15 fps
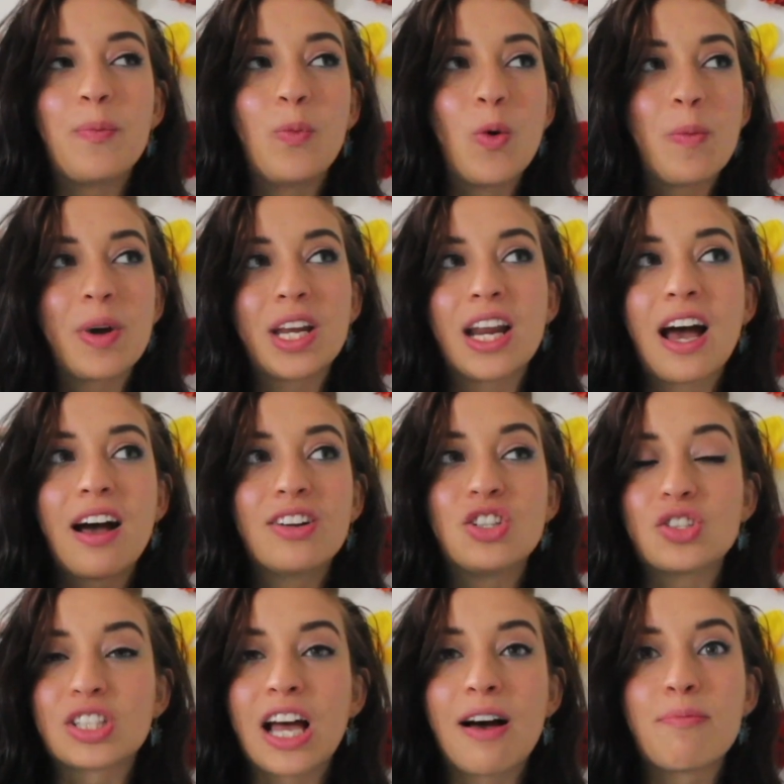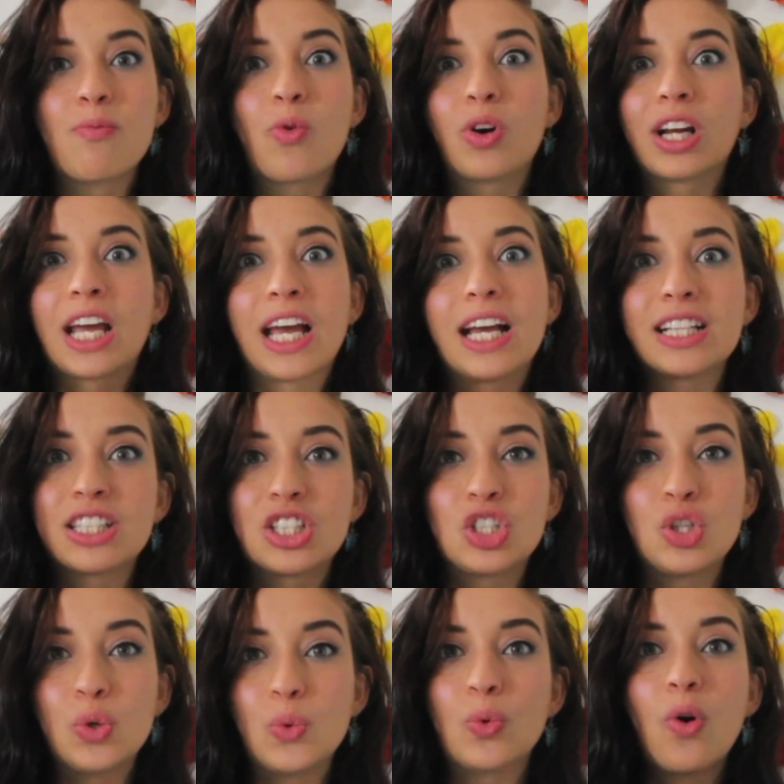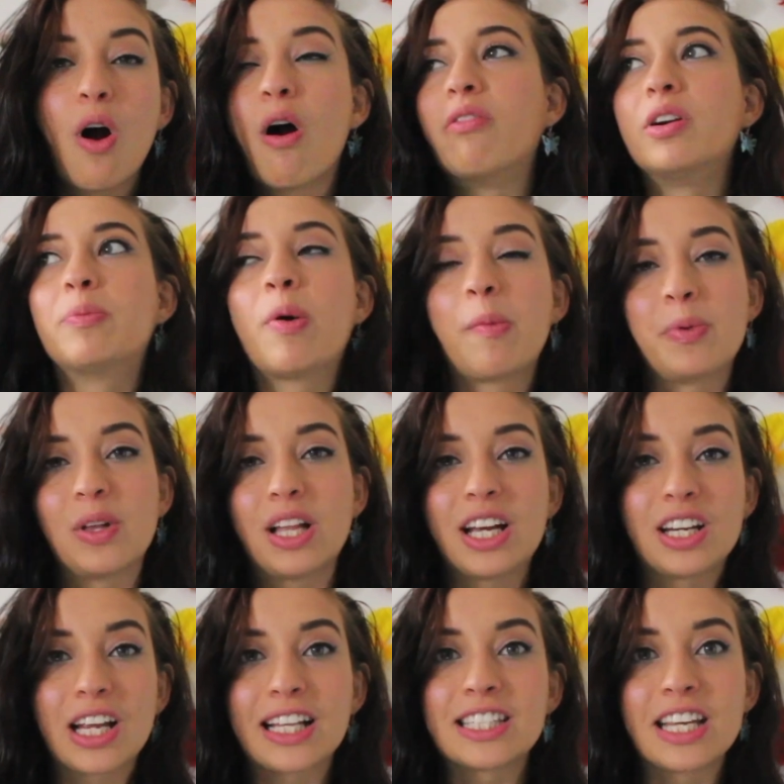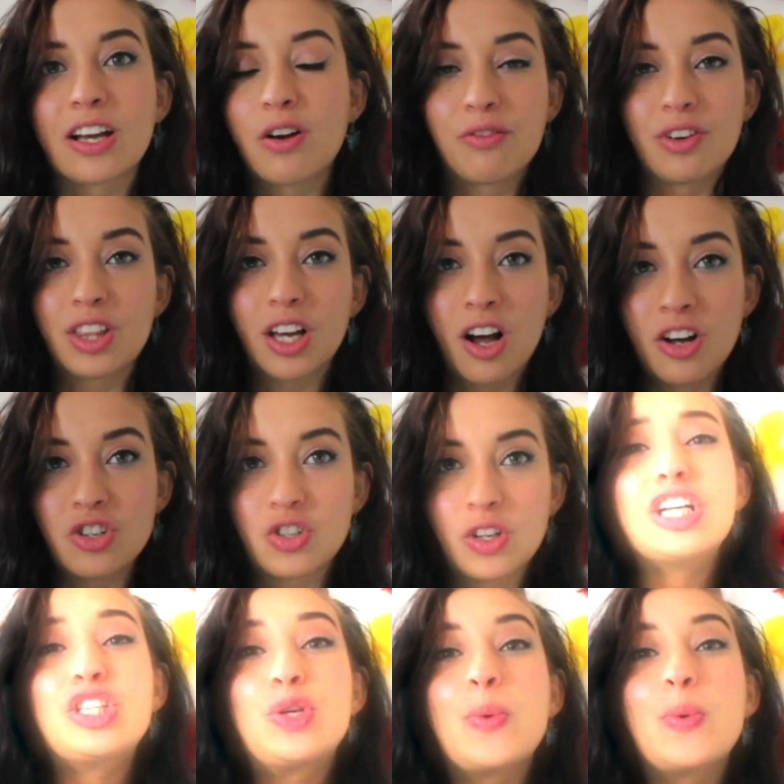women just have more kids to overpopulate and take over the country.